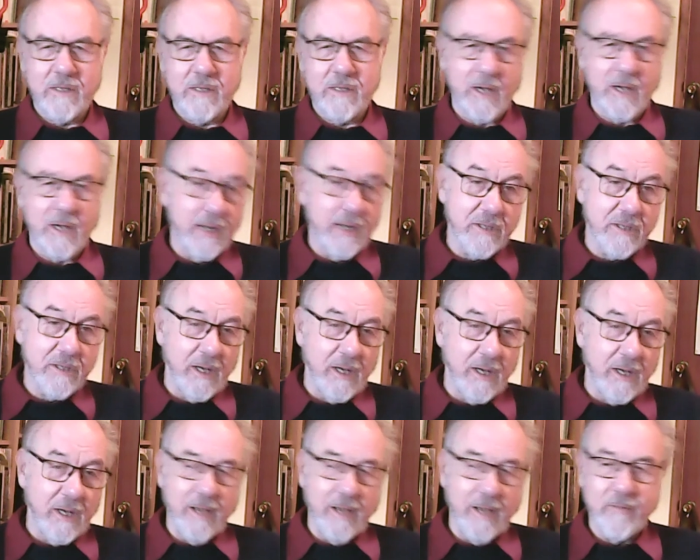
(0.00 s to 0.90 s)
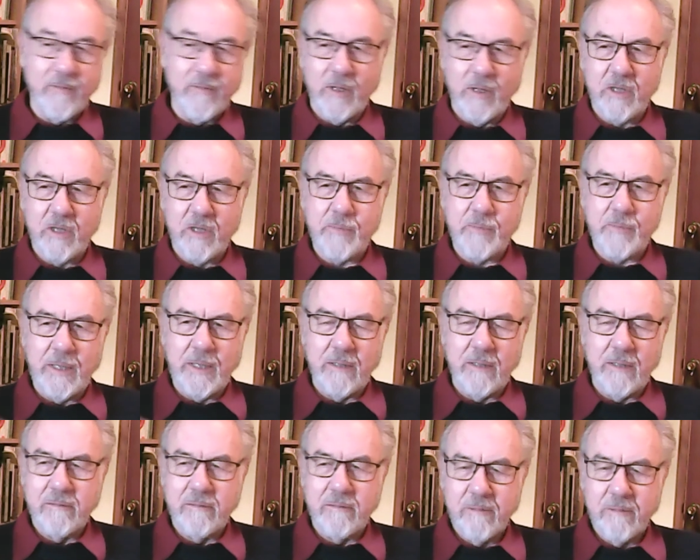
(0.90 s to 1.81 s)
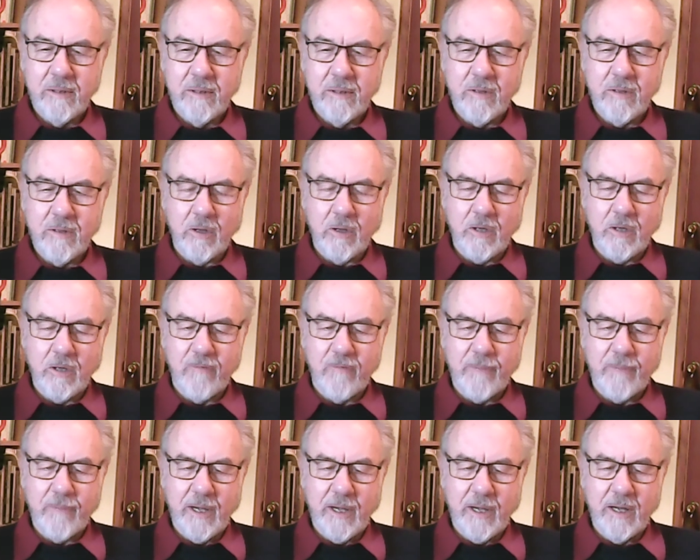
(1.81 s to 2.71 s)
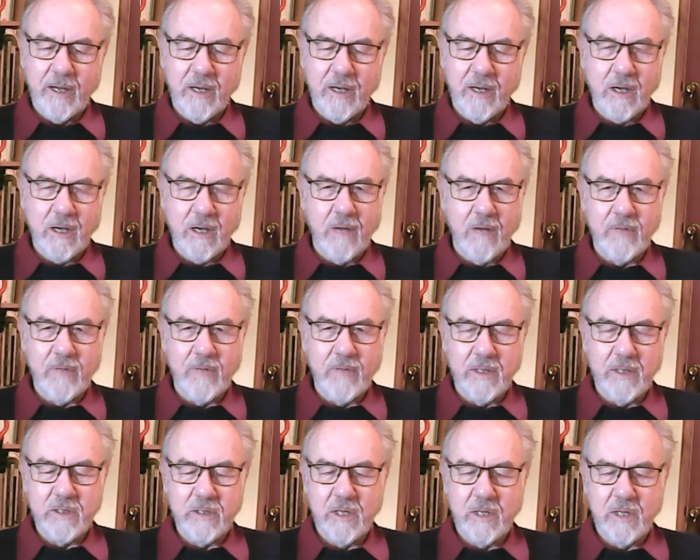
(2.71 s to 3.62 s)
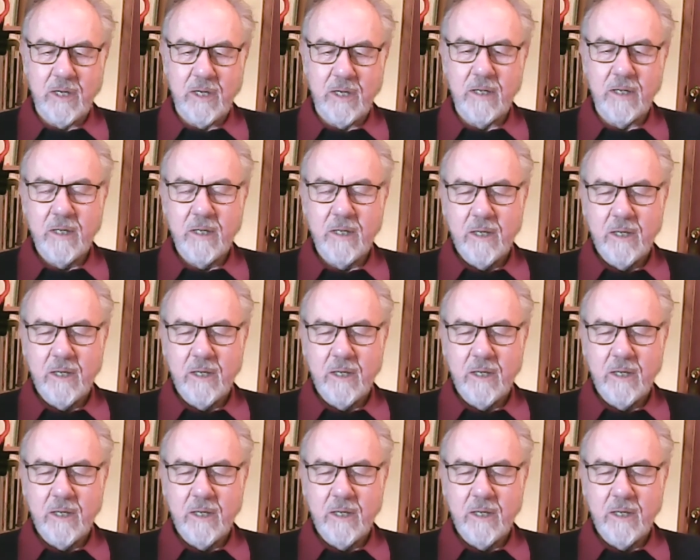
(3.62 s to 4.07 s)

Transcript: science alive, although it's been knocked off by COVID this year.